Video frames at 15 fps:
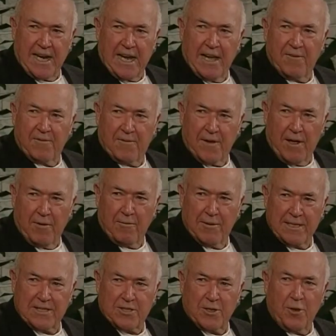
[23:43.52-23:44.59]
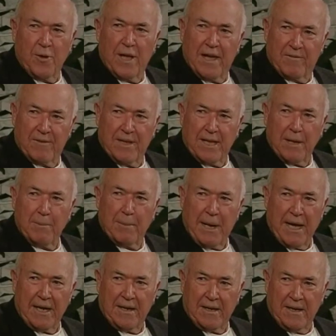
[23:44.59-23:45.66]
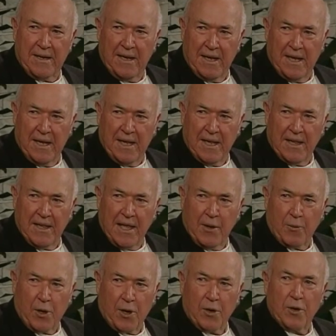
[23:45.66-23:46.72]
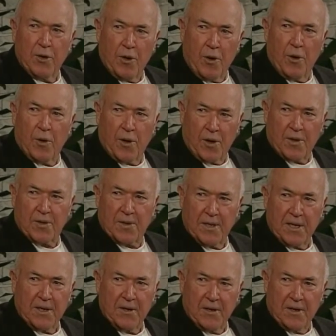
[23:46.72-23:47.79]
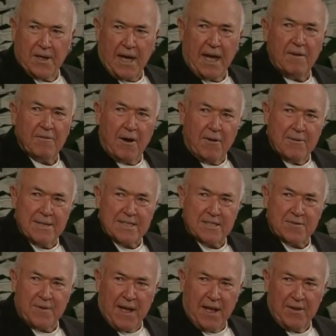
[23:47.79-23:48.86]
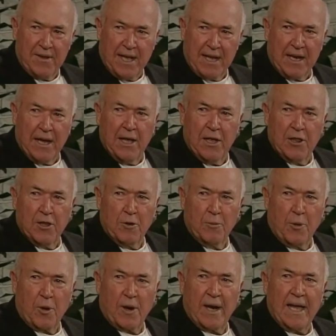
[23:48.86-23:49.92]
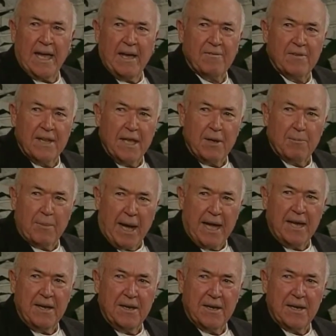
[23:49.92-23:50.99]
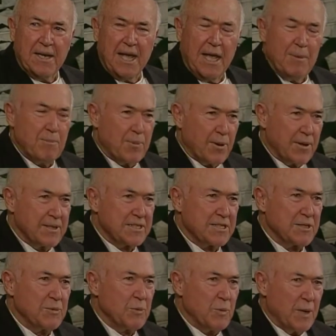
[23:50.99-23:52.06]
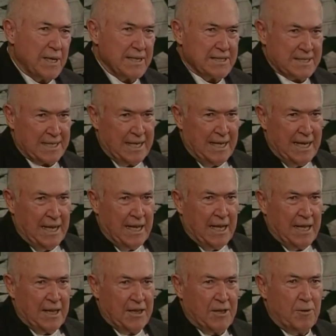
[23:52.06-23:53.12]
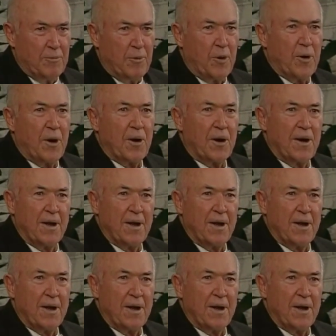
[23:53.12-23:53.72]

I have felt was so heavenly minded they were no earthly good. I've always found that the more heavenly minded a person was, the more,